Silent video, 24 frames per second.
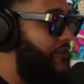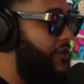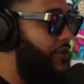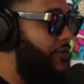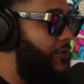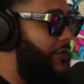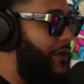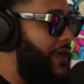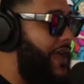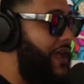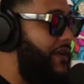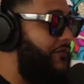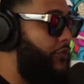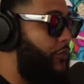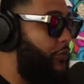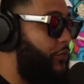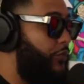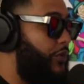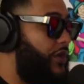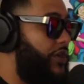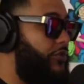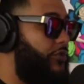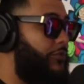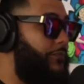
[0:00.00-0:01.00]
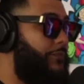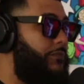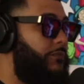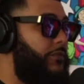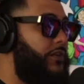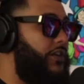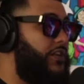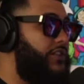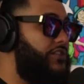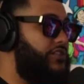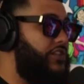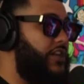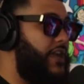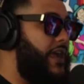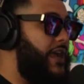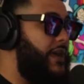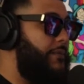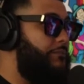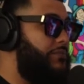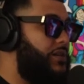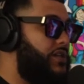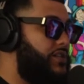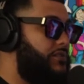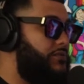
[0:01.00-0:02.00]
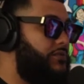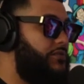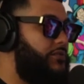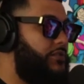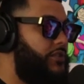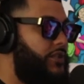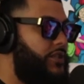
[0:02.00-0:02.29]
you don't have a real good job, bro,